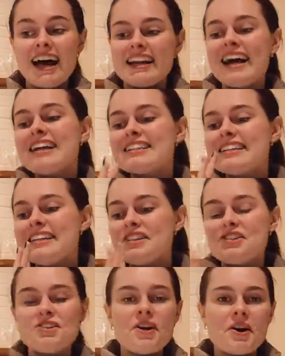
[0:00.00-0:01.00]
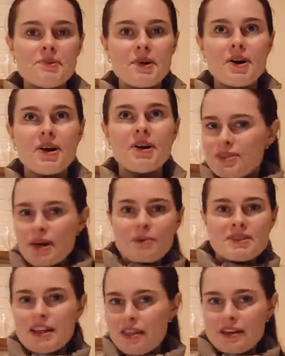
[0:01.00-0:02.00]
And actually, do you know what? There
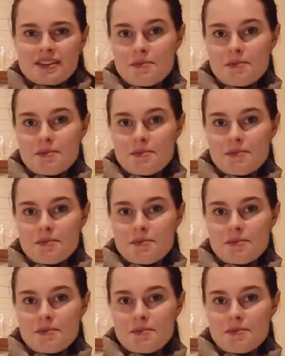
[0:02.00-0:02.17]
was nothing